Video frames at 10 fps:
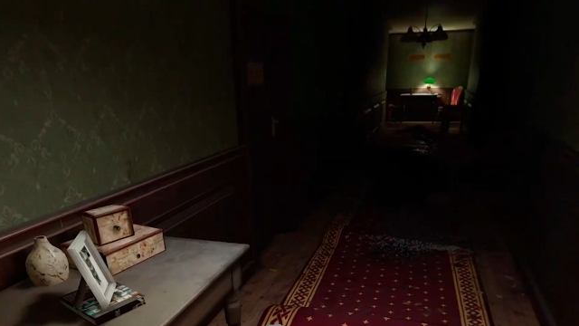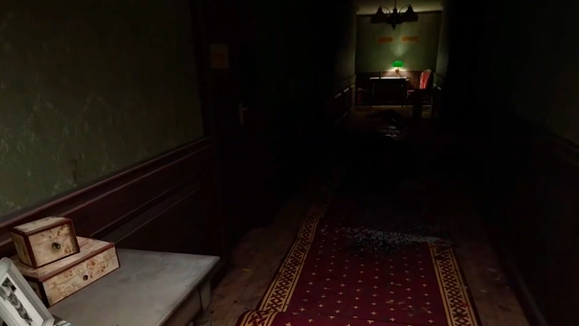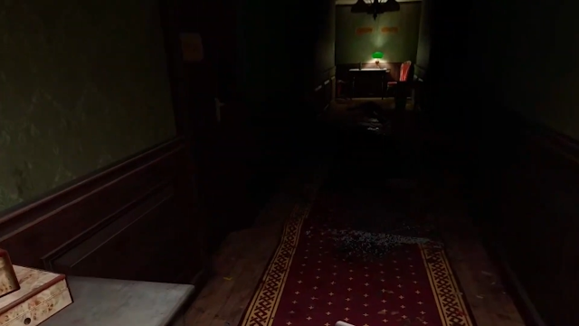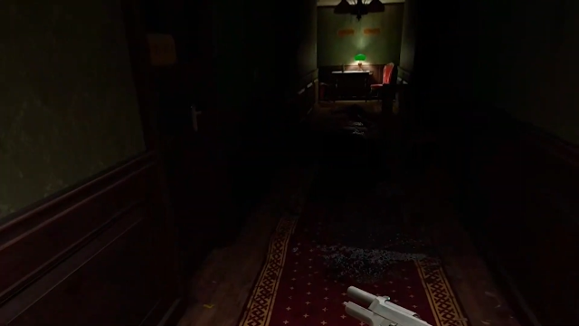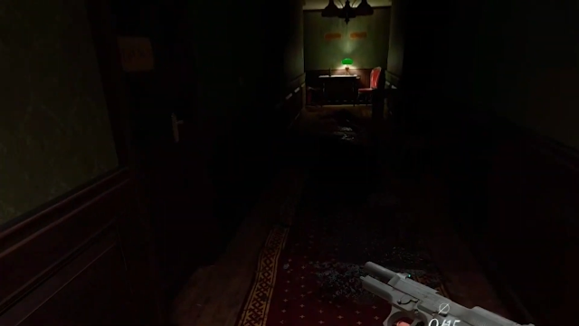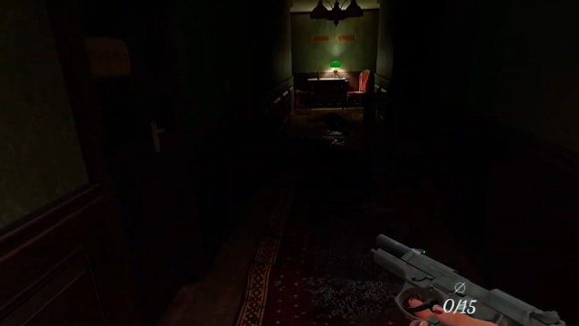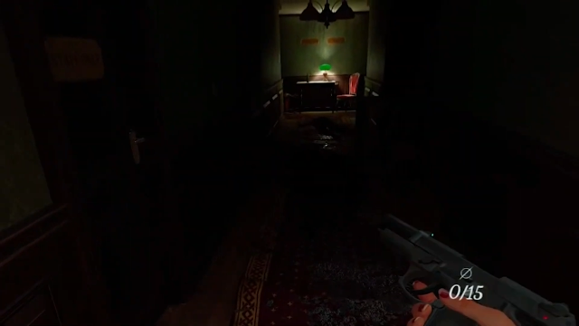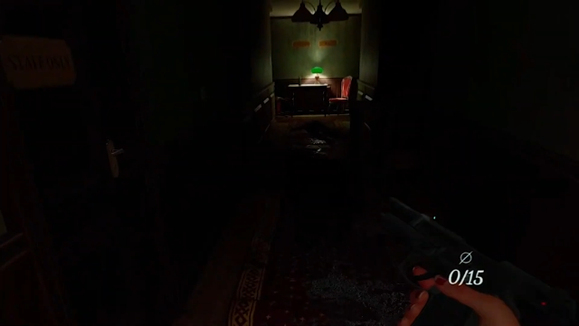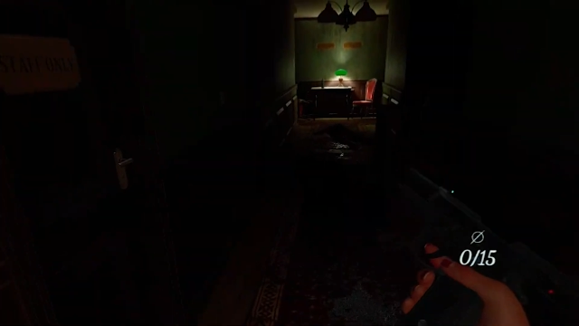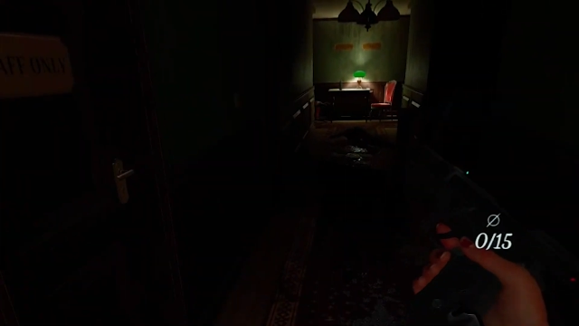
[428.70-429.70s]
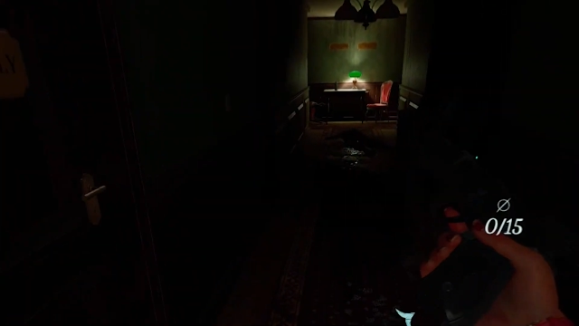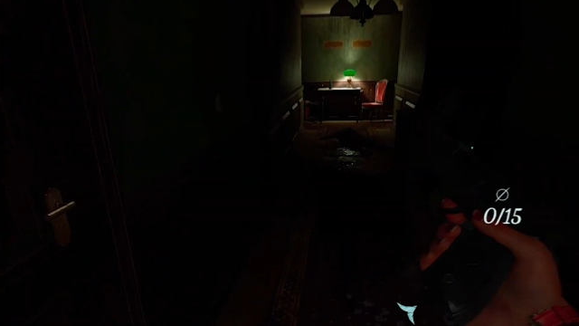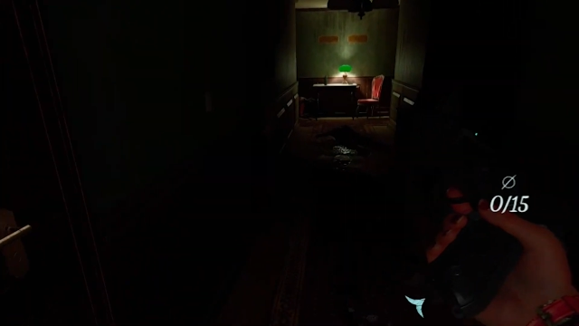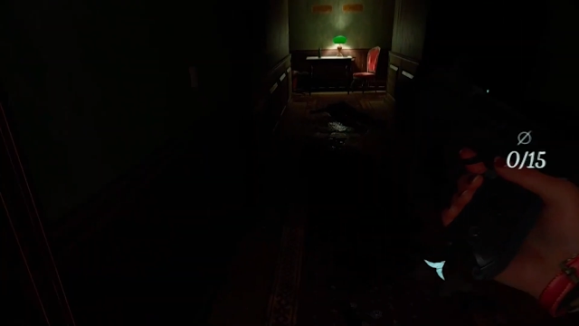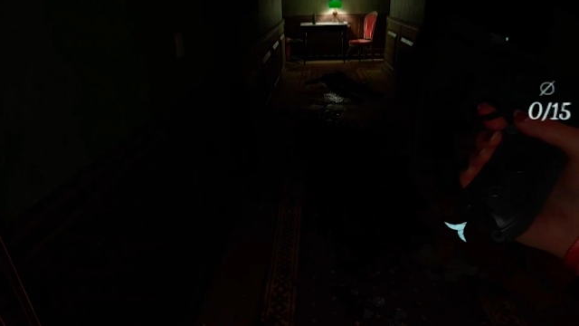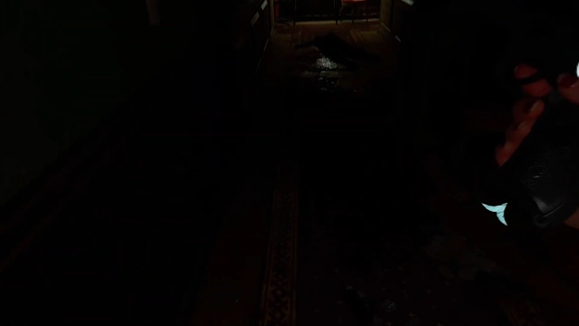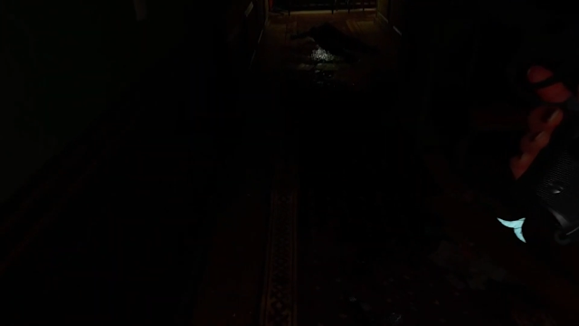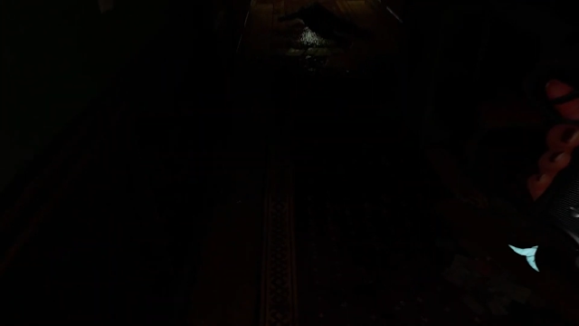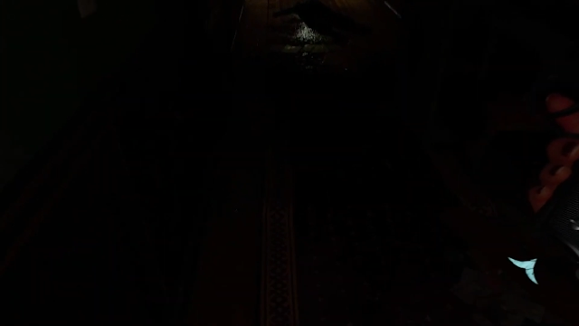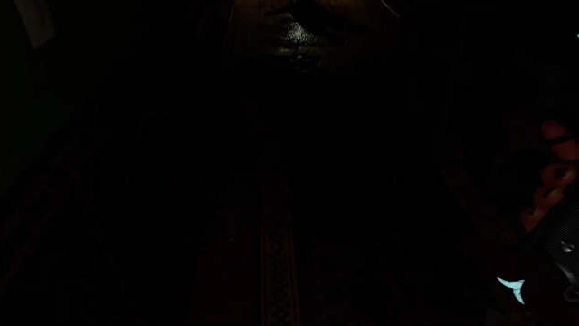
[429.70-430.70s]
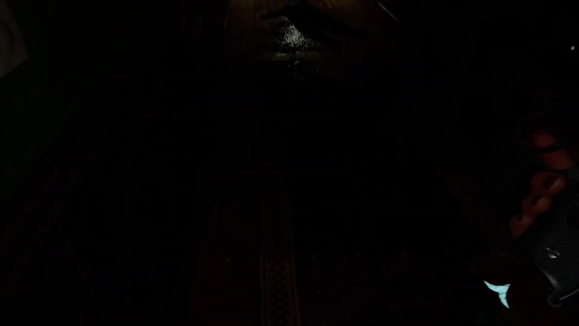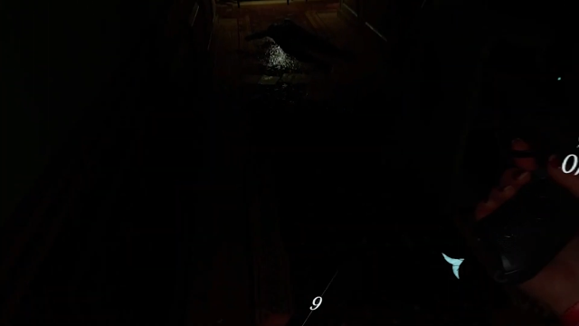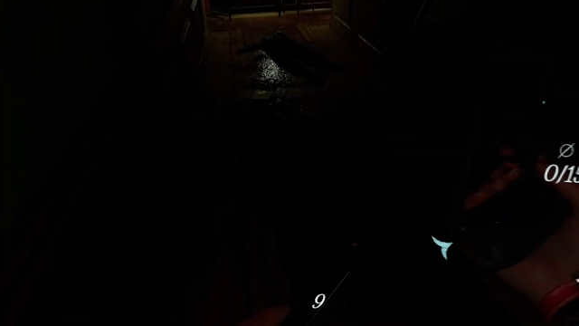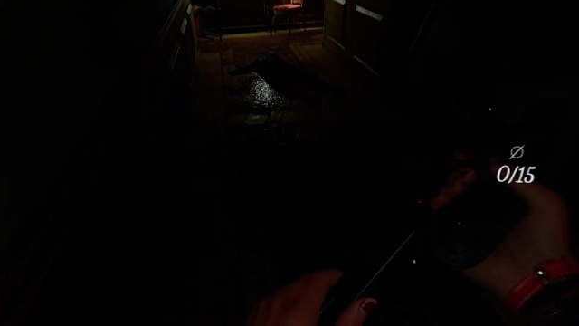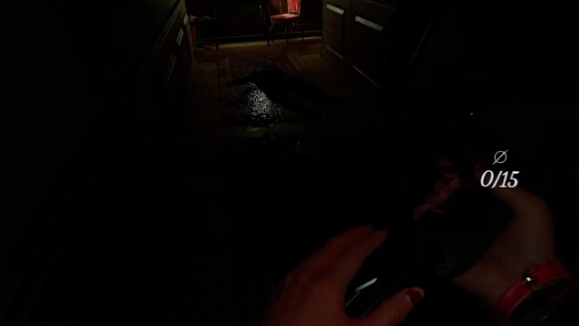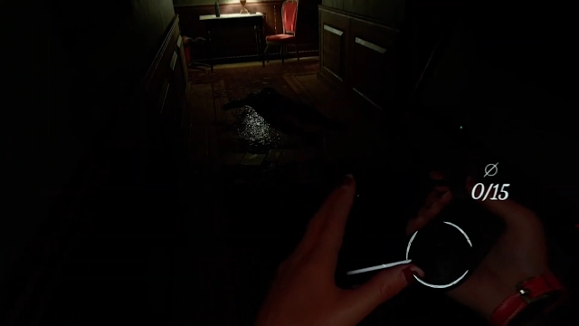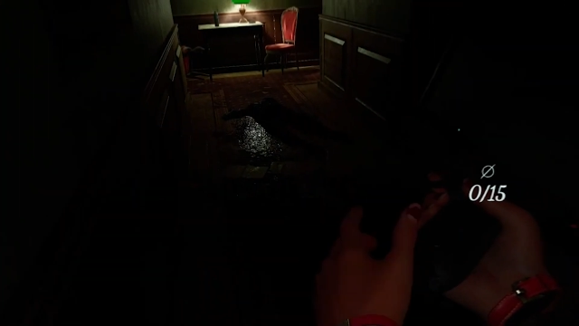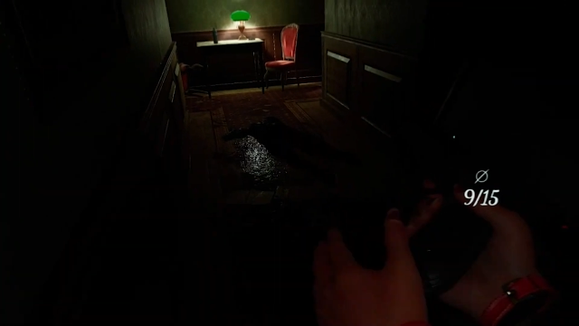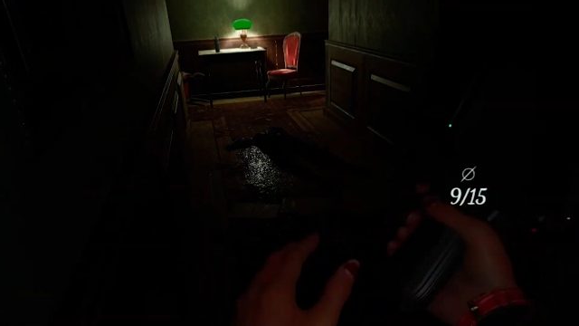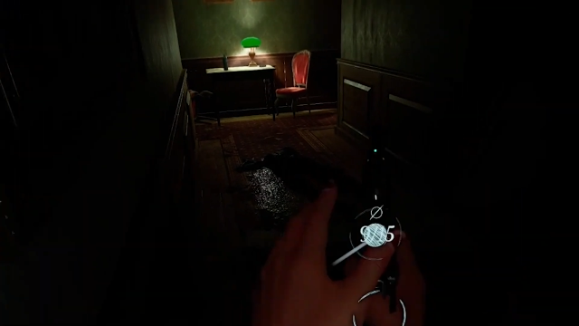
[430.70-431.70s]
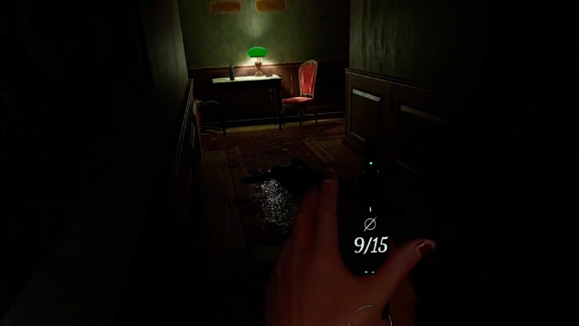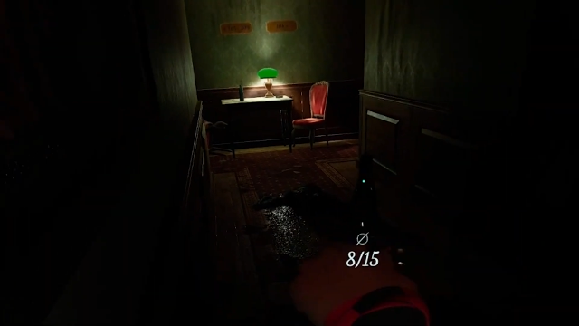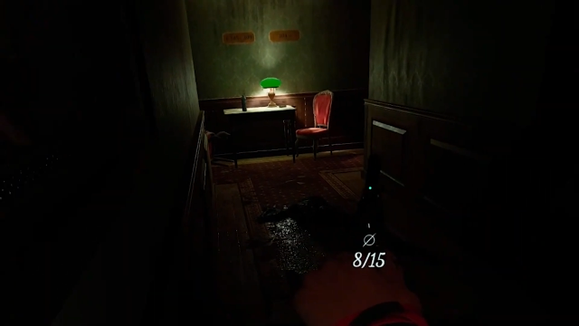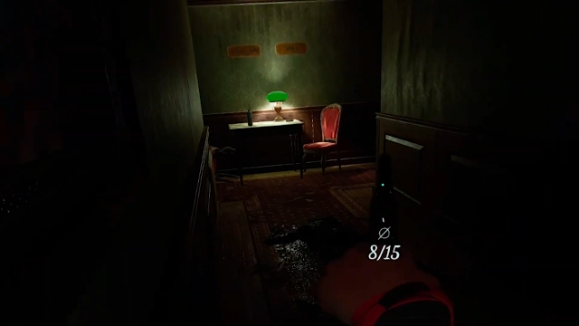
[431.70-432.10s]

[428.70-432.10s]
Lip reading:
Nobody's mouth can be seen.